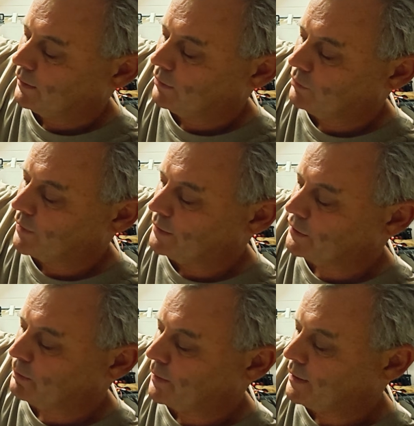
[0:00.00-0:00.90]
ground
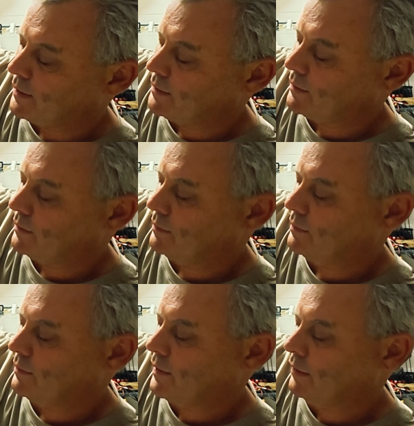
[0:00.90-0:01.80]
speed,
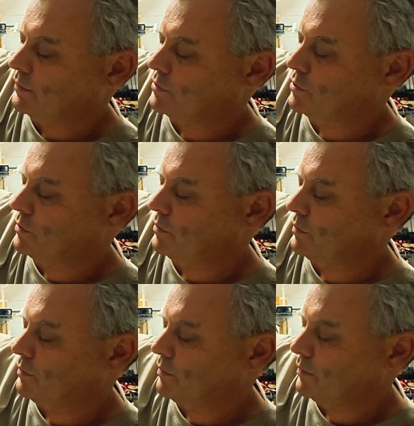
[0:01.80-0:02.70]

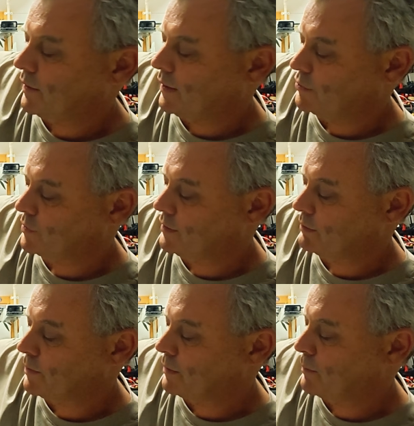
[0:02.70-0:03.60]
altitude, and
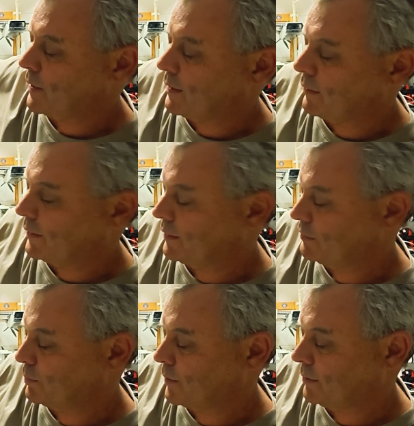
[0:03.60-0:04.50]
transmitter power as
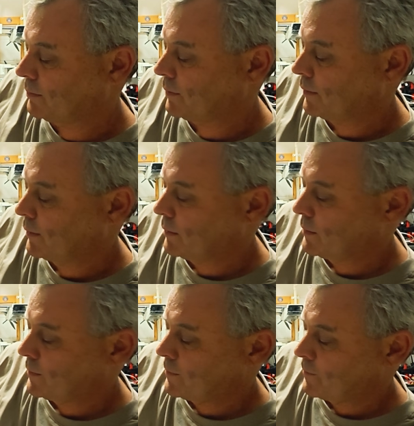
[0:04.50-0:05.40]
well.
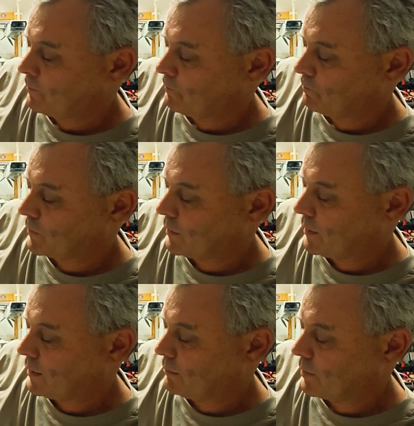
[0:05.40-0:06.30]

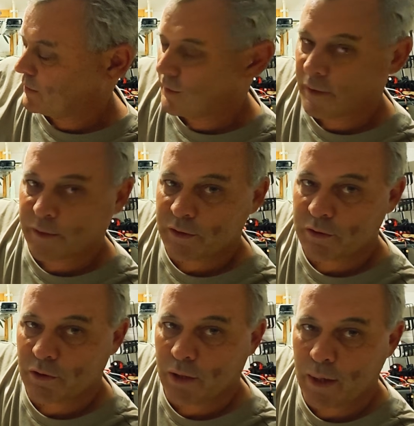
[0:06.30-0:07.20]
I set that to
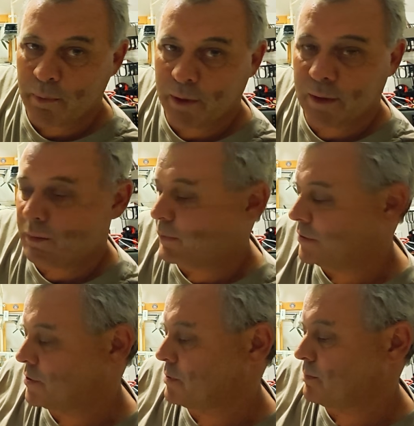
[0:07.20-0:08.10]
dynamic,
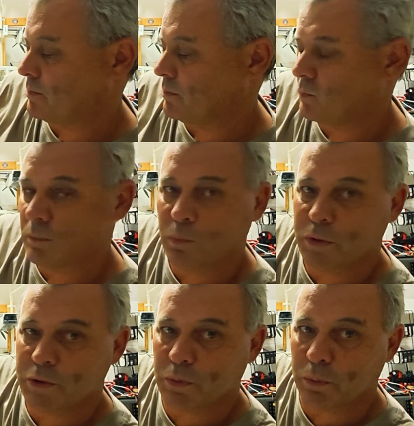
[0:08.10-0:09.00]
which
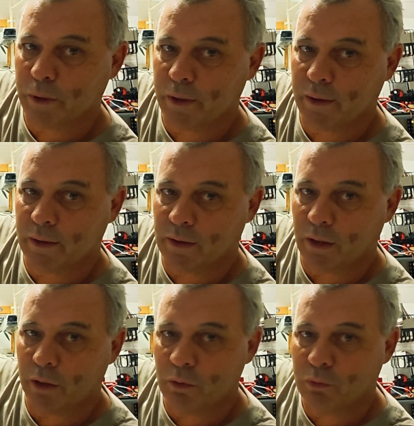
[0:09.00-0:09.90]
will be at a
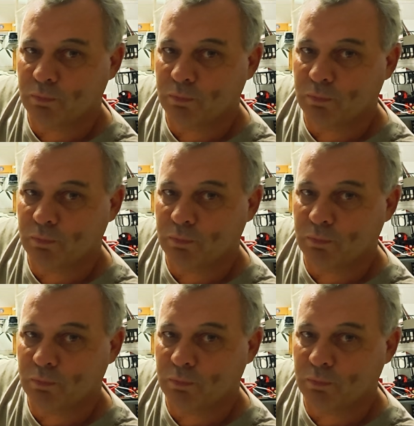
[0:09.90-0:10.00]
low,